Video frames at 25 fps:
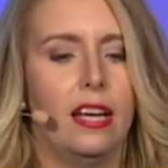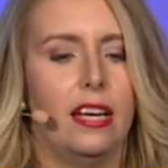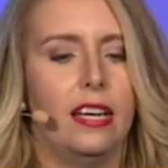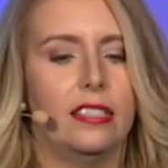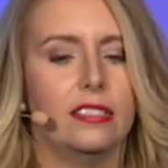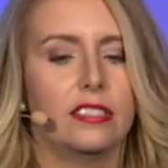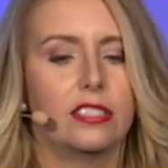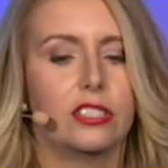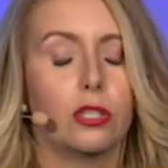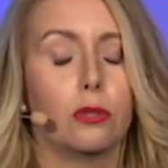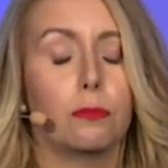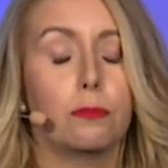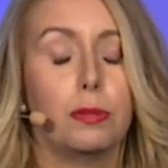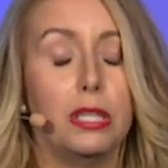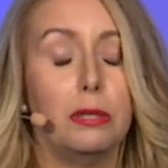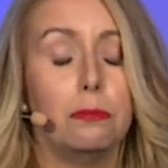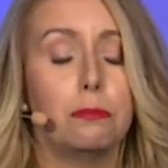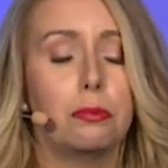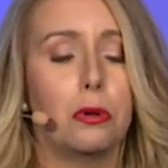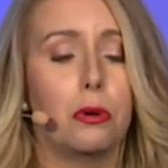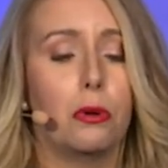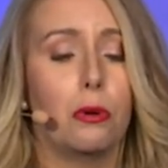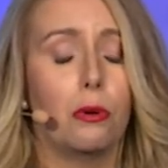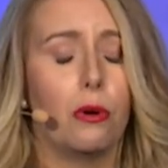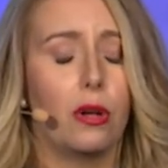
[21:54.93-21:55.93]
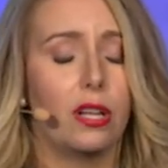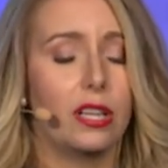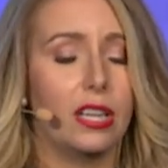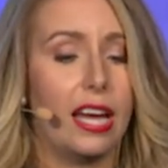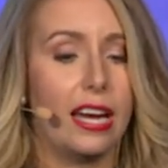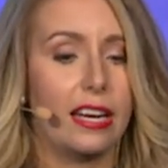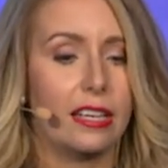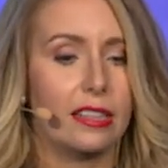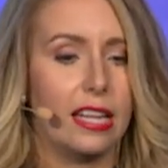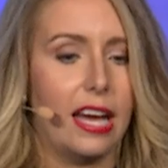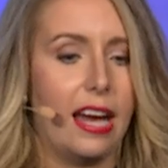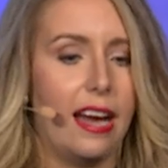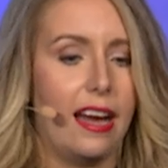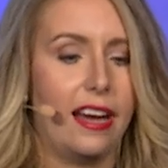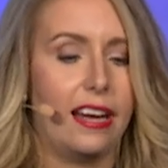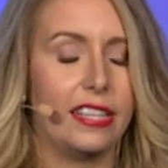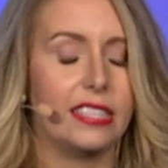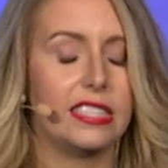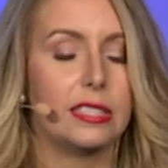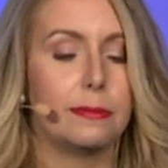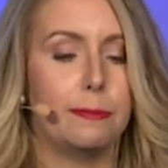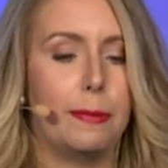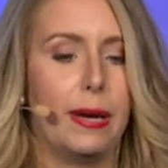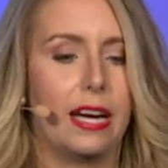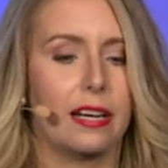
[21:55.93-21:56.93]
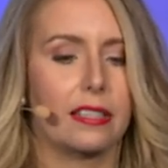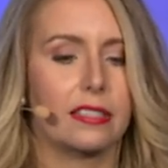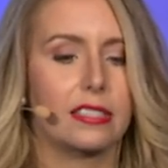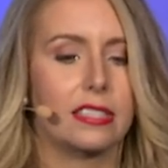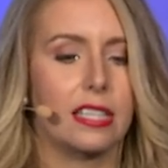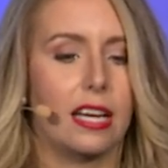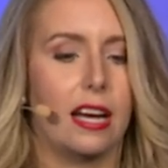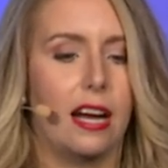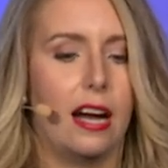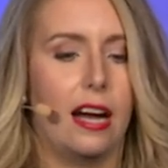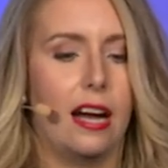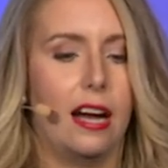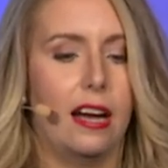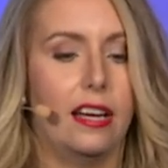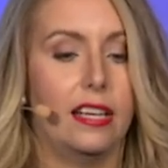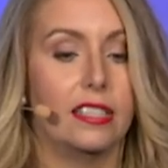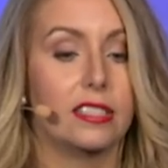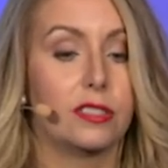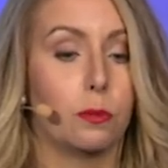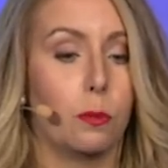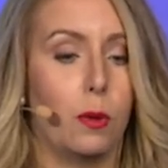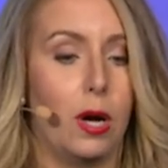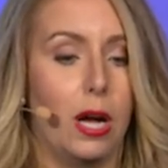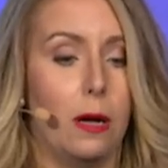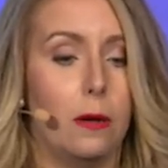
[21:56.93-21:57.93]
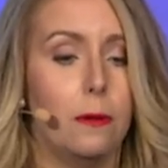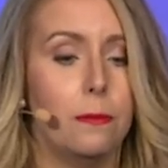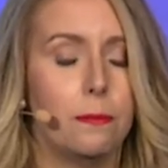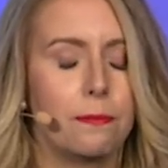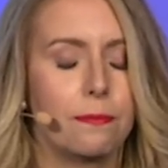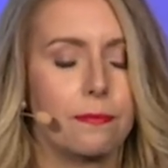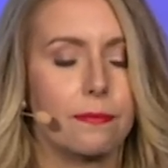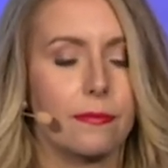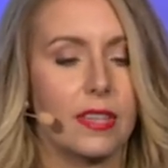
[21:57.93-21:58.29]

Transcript: And so people like that aspect as well.